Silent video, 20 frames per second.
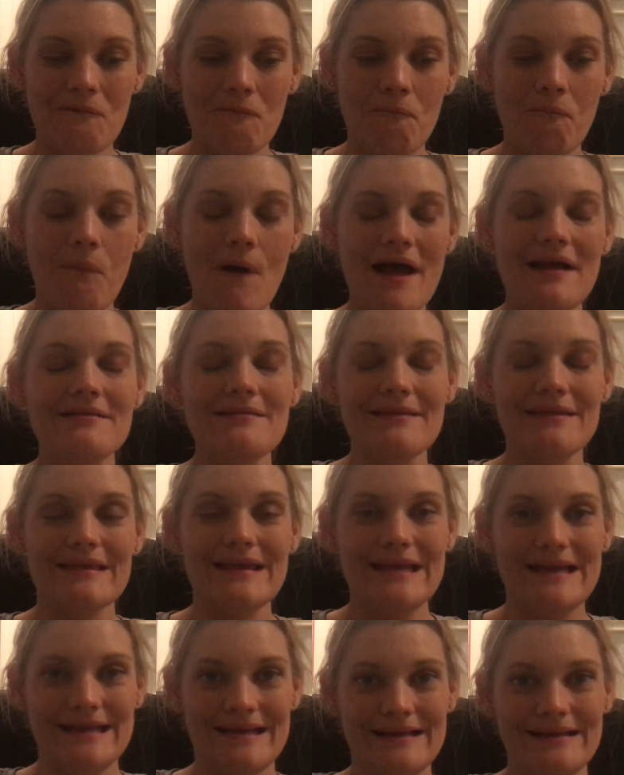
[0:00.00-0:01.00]
one
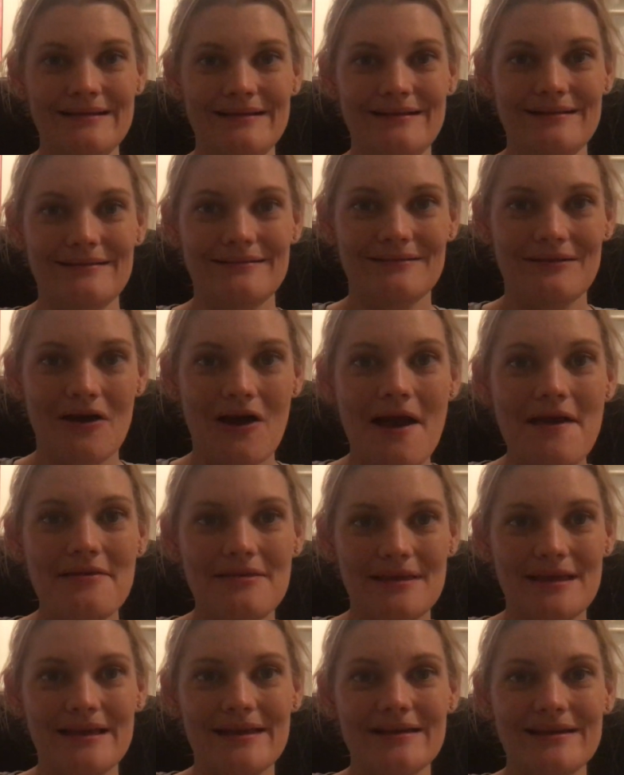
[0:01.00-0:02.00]
thing I
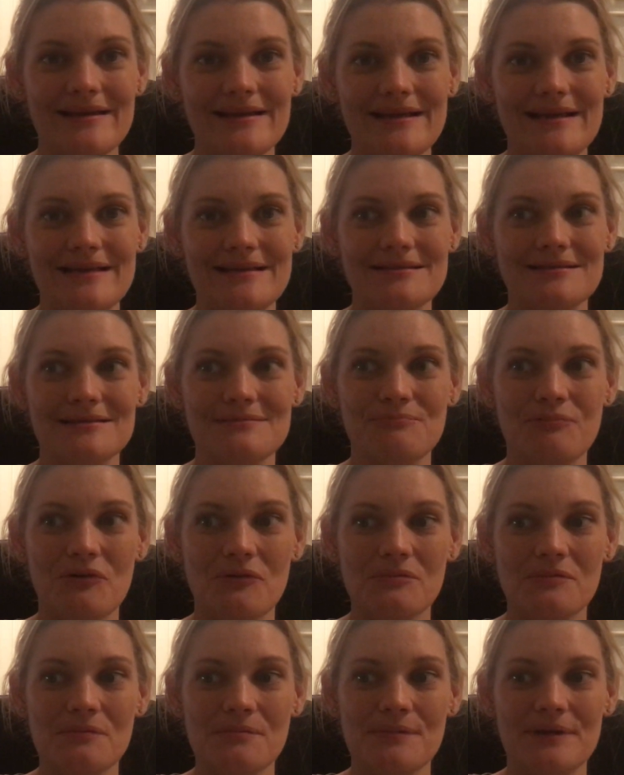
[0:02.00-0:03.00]
think is
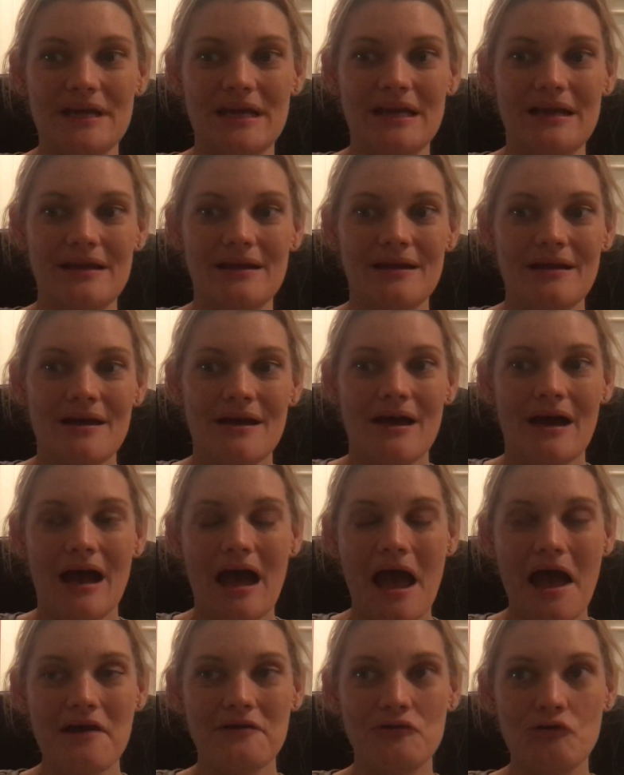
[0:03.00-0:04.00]
probably
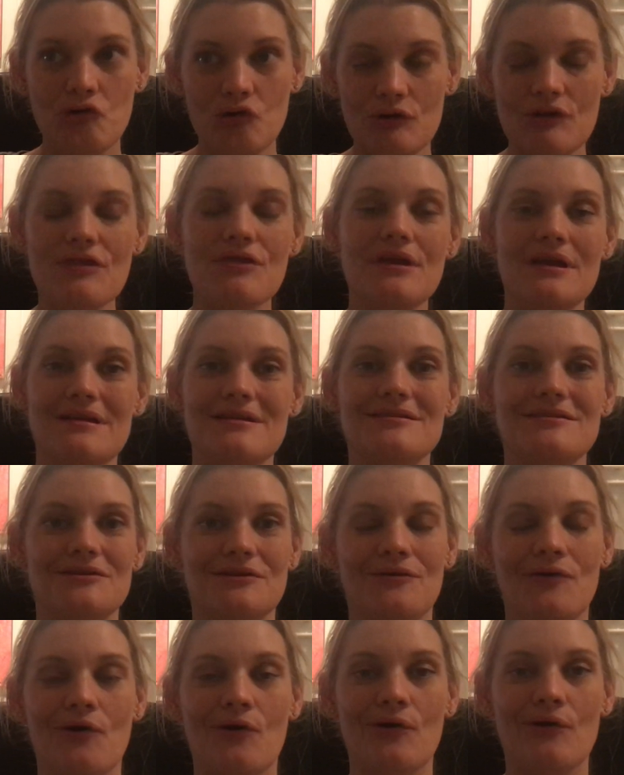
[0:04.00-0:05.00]
a good thing
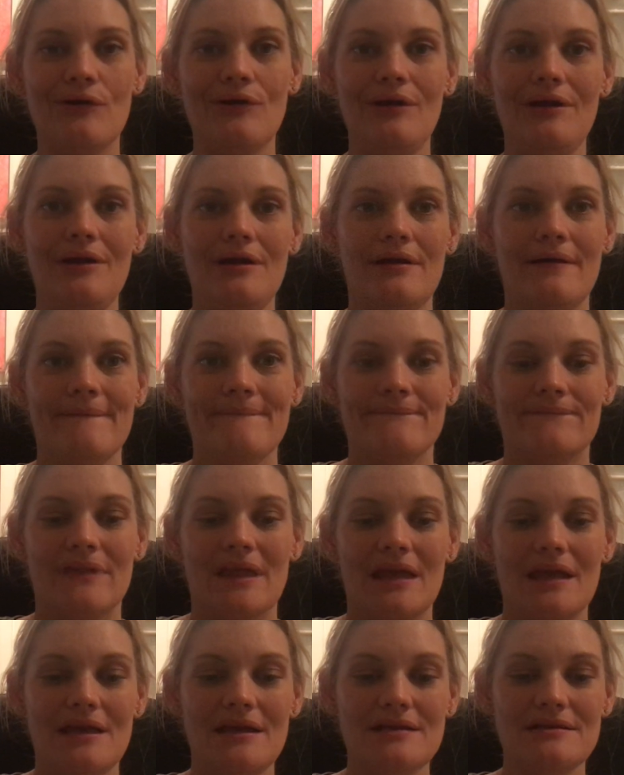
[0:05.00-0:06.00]
to know
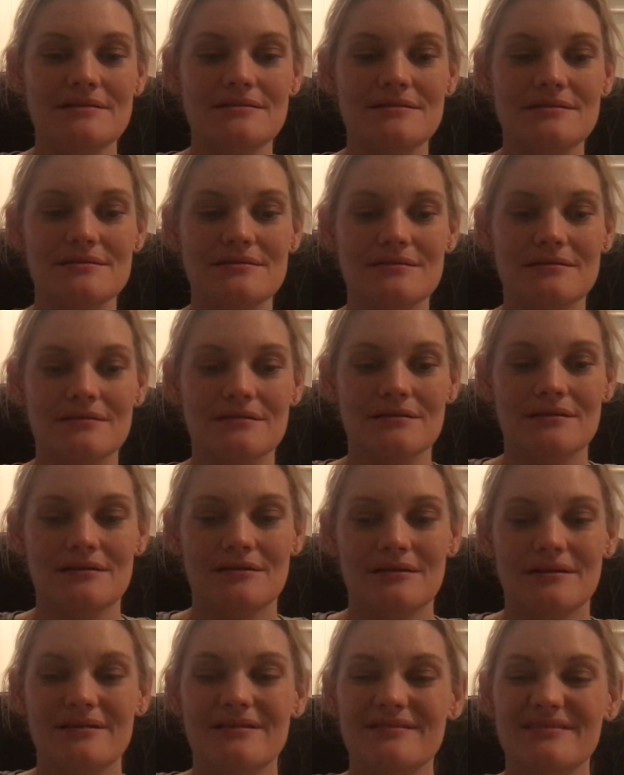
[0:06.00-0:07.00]
is
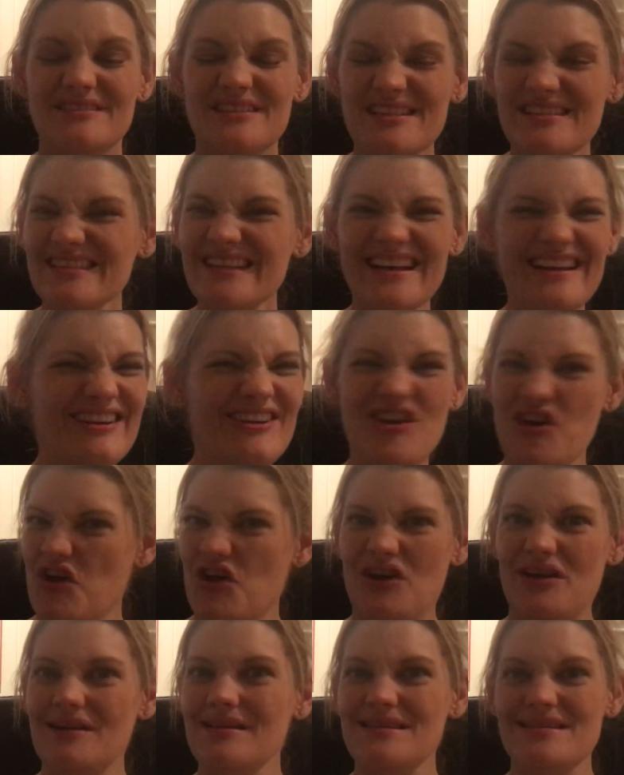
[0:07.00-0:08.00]
just out of
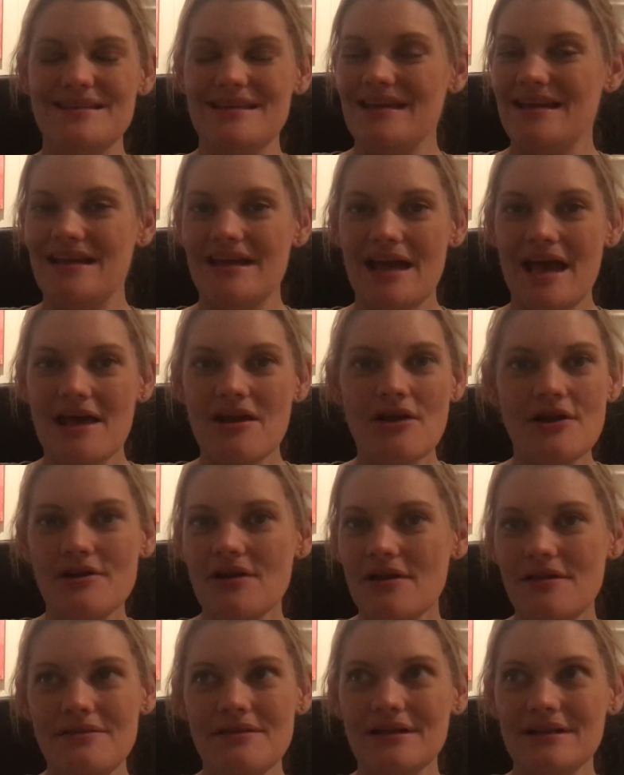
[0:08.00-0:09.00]
courtesy, and I
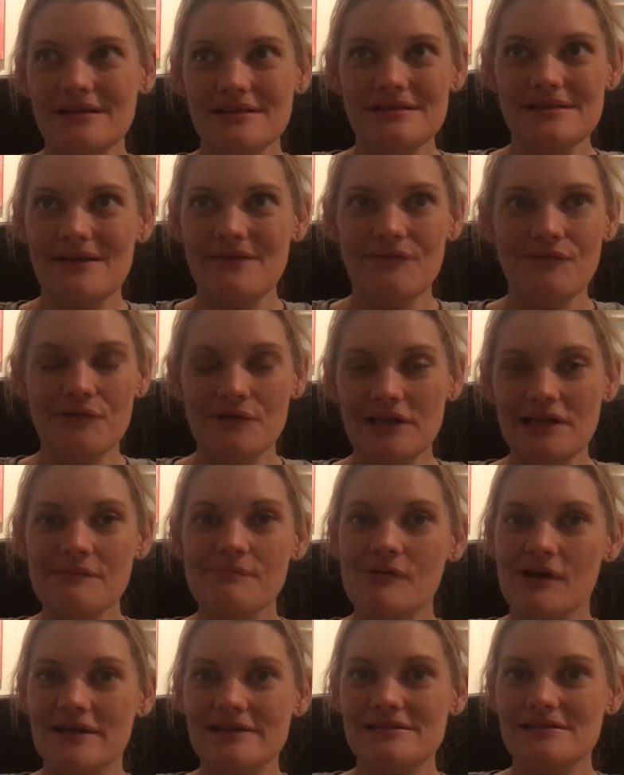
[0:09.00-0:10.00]
don't think this even really
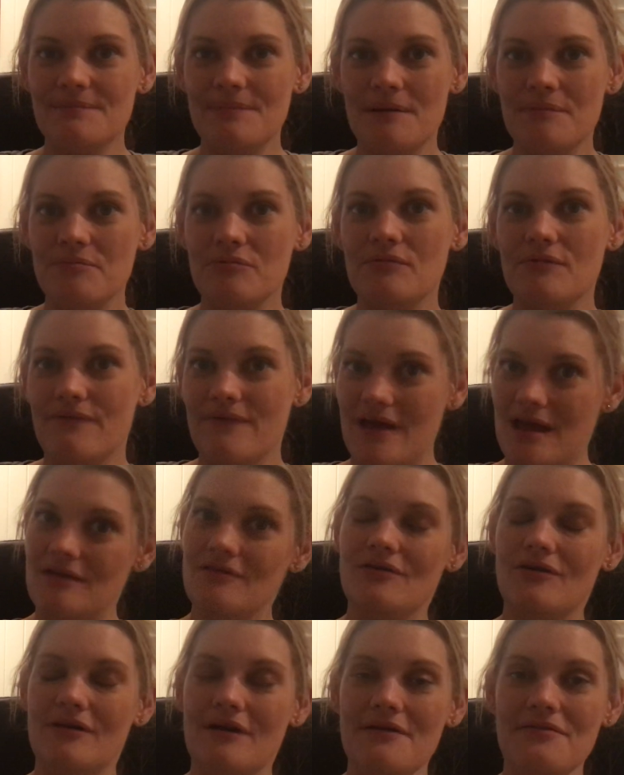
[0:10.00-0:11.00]
applies to people with
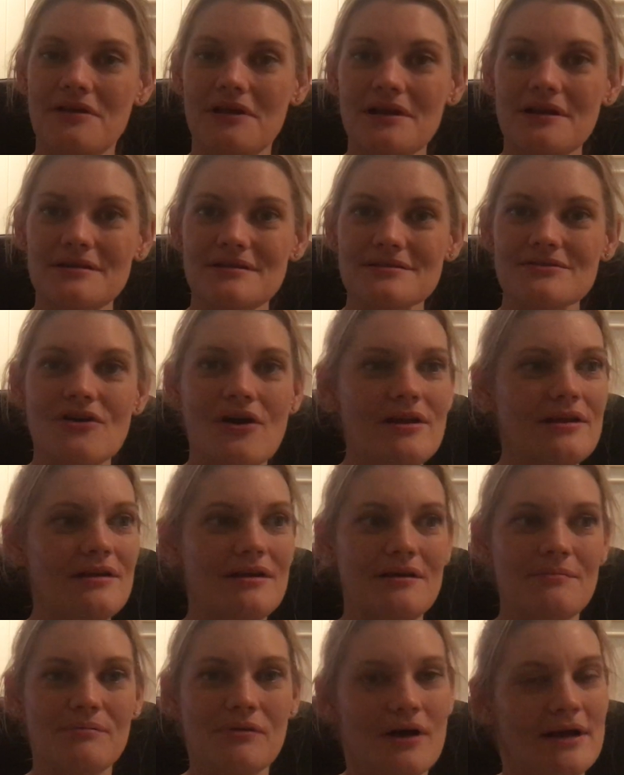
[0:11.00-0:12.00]
endo. I think it just kind
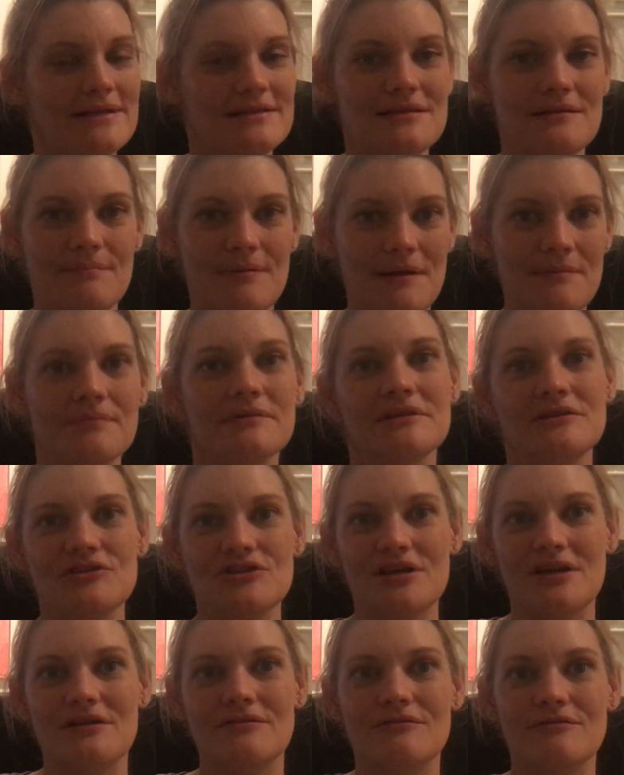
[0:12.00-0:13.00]
of applies to people in
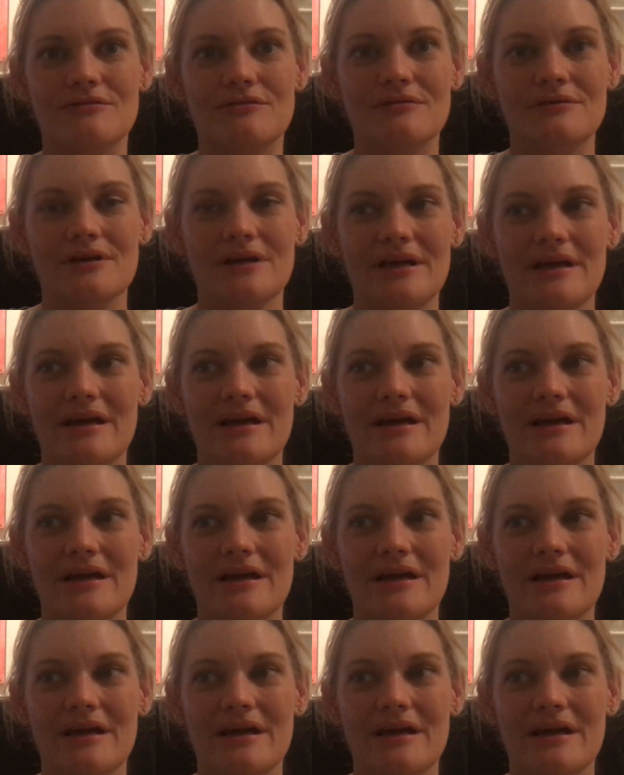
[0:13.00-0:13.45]
general.